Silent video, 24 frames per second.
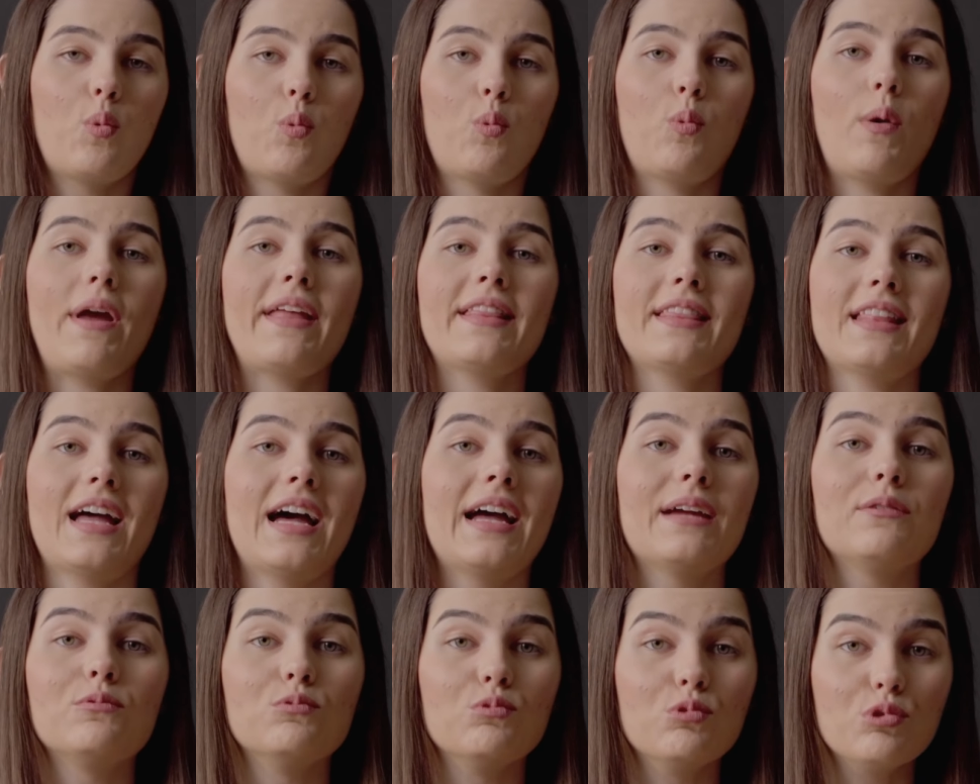when
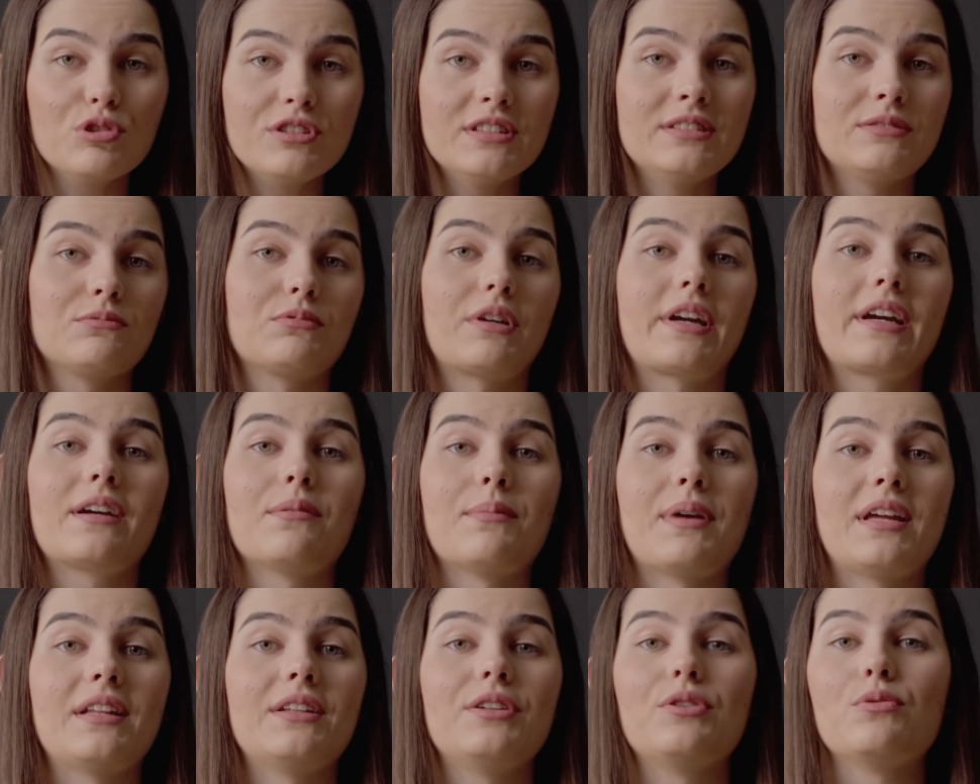I wouldn't
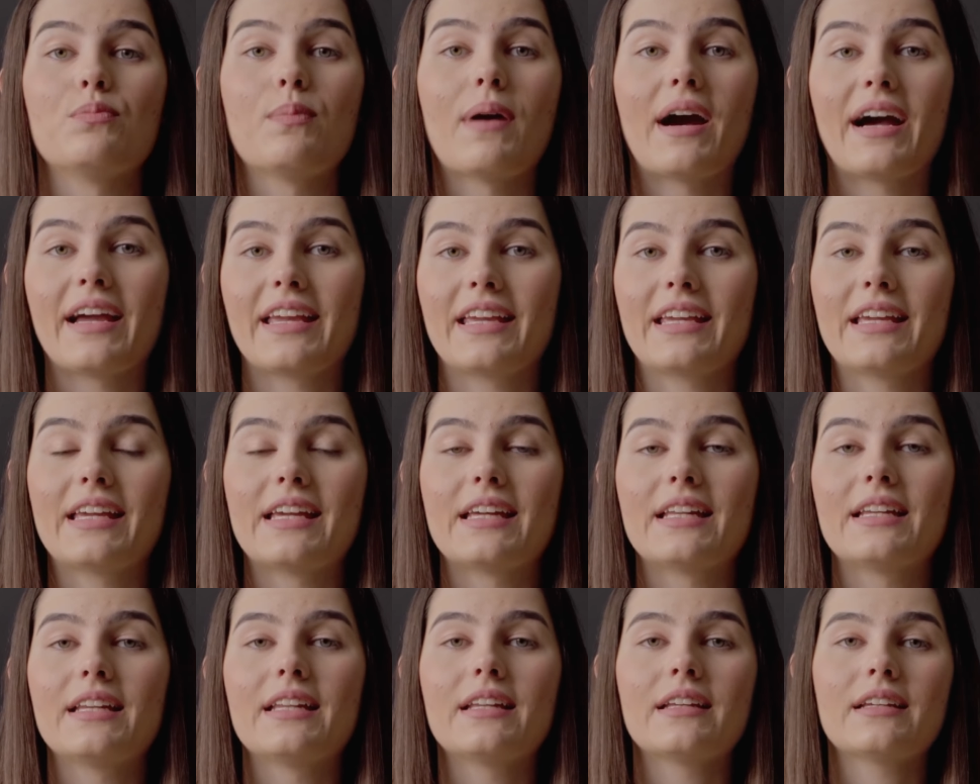recommend you buying
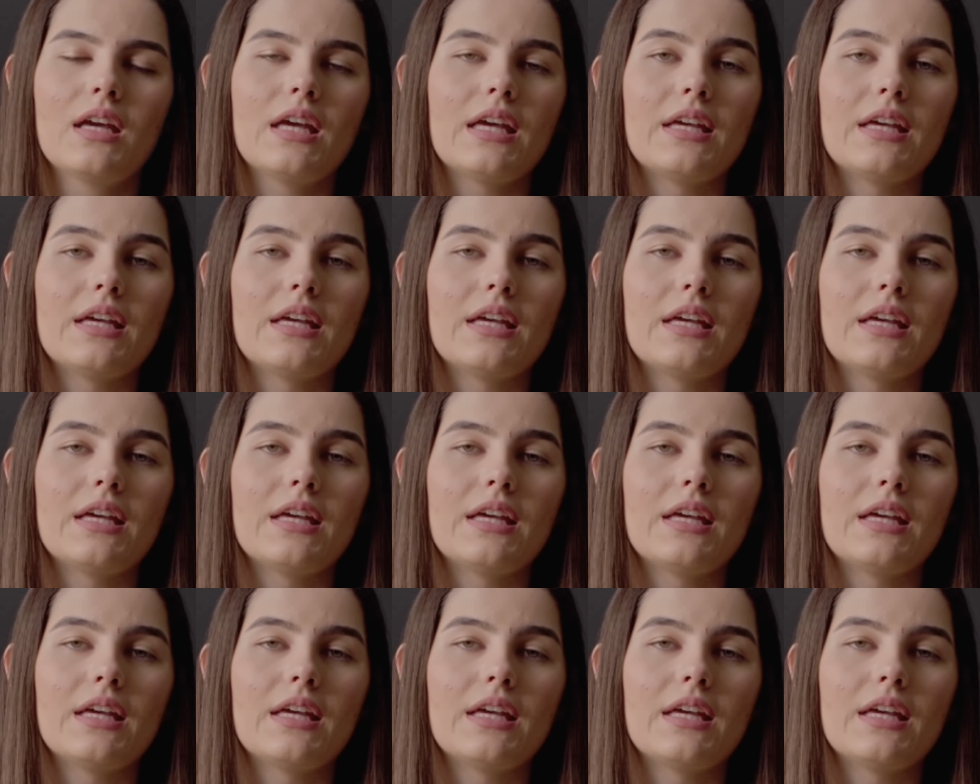it